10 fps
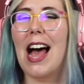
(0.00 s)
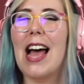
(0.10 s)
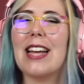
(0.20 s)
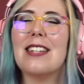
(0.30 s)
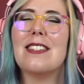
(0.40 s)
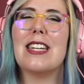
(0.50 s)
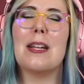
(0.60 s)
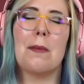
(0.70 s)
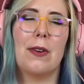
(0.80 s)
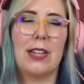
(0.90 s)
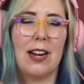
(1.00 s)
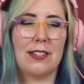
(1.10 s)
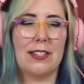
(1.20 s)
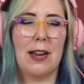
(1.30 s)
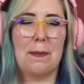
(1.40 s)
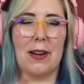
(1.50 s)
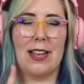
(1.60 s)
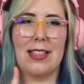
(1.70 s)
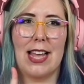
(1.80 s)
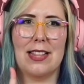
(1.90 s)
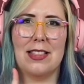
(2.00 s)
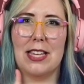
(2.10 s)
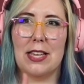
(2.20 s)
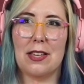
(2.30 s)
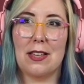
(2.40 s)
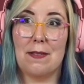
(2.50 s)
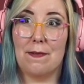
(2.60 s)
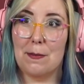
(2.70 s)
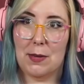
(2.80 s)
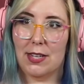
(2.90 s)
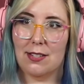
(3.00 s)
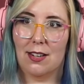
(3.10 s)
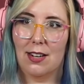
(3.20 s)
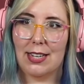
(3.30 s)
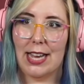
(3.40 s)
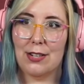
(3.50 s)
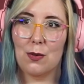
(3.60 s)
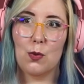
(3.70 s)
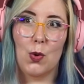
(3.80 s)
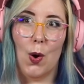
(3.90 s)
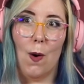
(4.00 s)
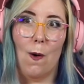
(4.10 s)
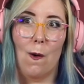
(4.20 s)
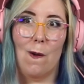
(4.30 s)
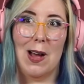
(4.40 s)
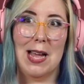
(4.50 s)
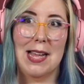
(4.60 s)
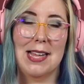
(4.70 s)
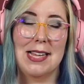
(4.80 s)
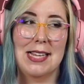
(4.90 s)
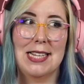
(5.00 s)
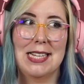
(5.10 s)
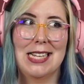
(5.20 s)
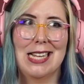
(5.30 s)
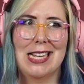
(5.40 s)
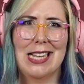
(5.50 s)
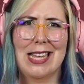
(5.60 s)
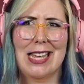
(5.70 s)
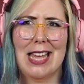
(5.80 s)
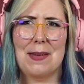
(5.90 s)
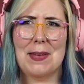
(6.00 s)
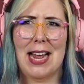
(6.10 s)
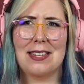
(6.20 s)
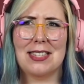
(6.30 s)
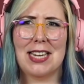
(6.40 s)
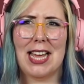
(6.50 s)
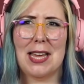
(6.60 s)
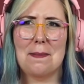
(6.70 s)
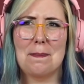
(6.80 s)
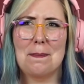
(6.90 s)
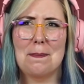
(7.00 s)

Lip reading: I can say number one, Heartstopper, and then the Amphibia song. I don't know if it has a name.